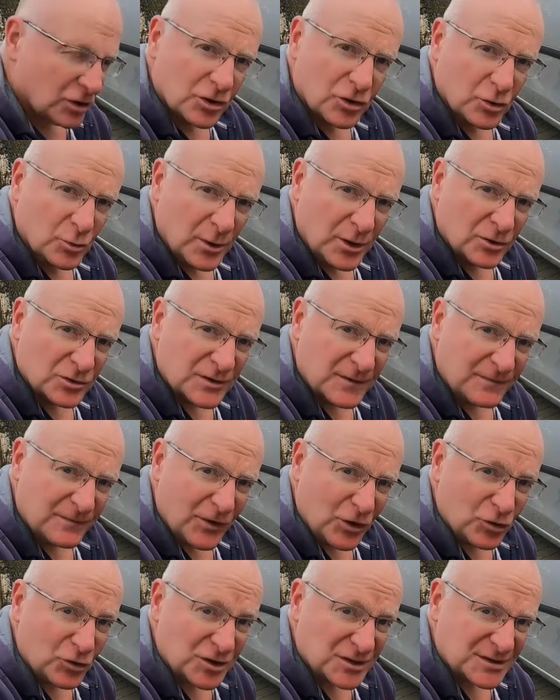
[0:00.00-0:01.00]
The wheel's in
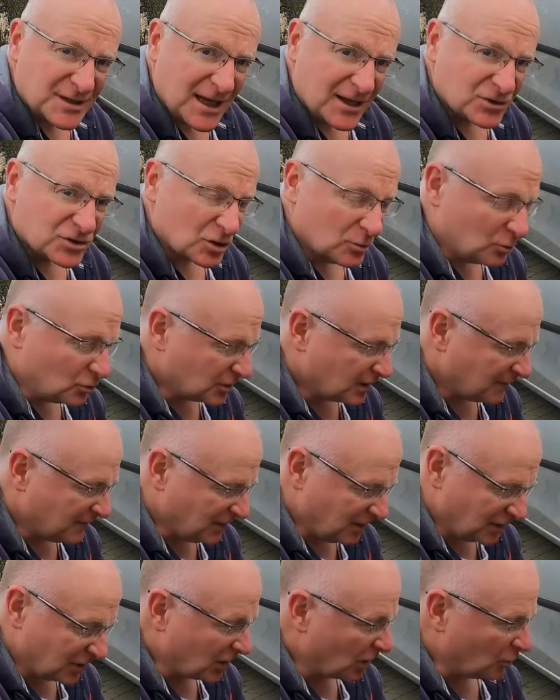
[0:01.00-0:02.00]
focus now, so we'll give
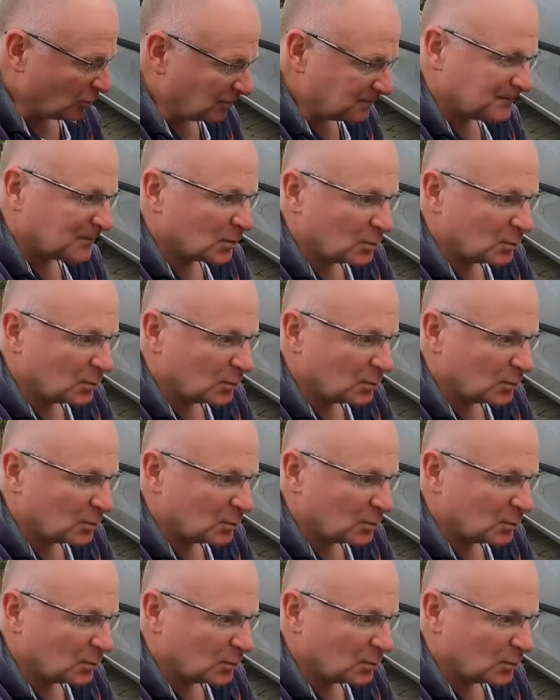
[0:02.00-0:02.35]
it a go.